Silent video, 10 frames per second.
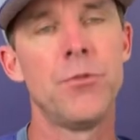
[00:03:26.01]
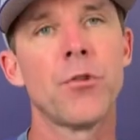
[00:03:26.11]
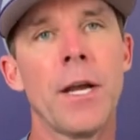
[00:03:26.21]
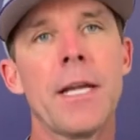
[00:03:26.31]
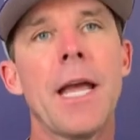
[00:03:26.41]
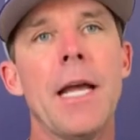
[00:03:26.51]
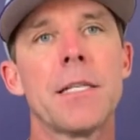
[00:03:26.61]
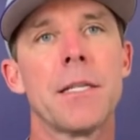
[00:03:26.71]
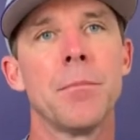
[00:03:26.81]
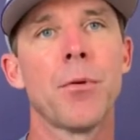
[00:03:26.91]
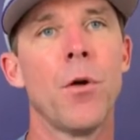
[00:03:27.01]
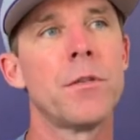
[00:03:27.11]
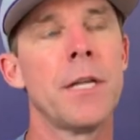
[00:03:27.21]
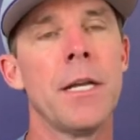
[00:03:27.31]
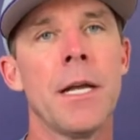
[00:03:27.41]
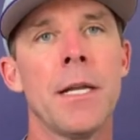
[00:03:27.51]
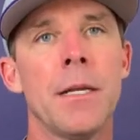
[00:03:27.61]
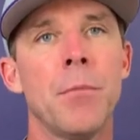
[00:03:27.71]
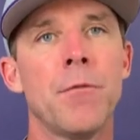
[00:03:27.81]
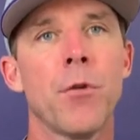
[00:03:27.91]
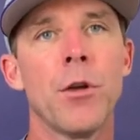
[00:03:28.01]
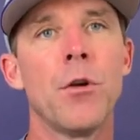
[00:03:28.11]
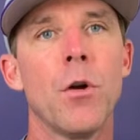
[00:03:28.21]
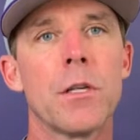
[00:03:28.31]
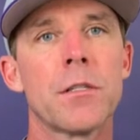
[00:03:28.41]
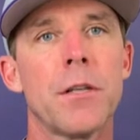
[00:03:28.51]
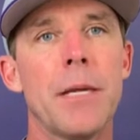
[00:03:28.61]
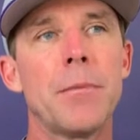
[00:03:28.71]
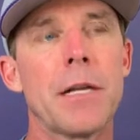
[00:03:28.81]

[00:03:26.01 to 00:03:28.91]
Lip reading: drink casein protein and before you go to sleep.